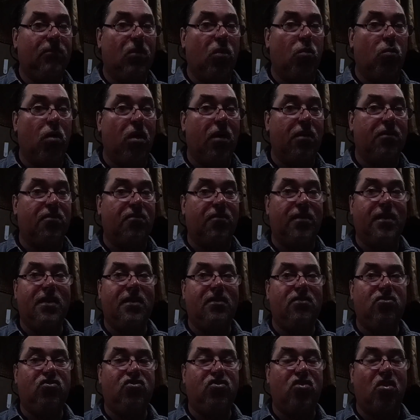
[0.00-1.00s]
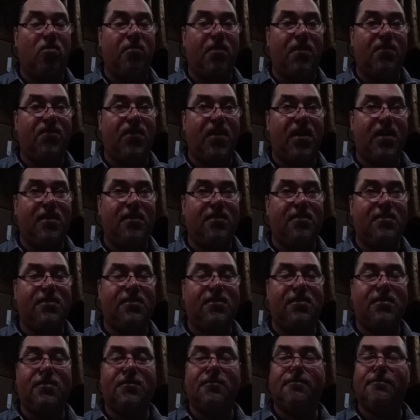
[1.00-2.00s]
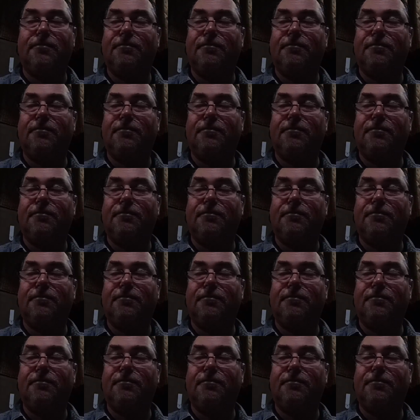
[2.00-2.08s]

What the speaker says: Wander in, show my face,